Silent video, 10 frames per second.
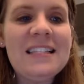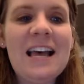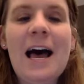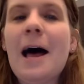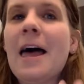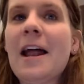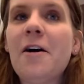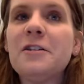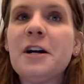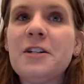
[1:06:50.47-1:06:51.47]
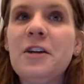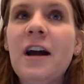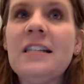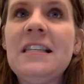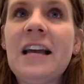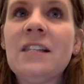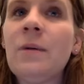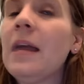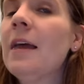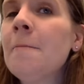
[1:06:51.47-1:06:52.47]
Uh, and I'll talk to you guys next week,
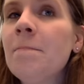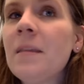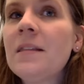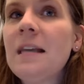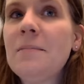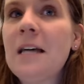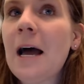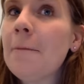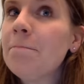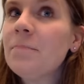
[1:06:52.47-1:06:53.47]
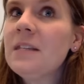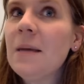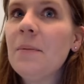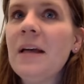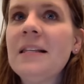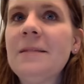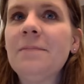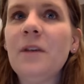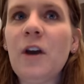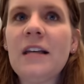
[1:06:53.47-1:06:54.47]
same time, same place. You
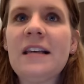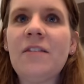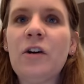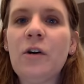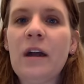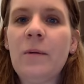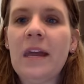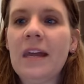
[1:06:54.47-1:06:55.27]
guys have a great week.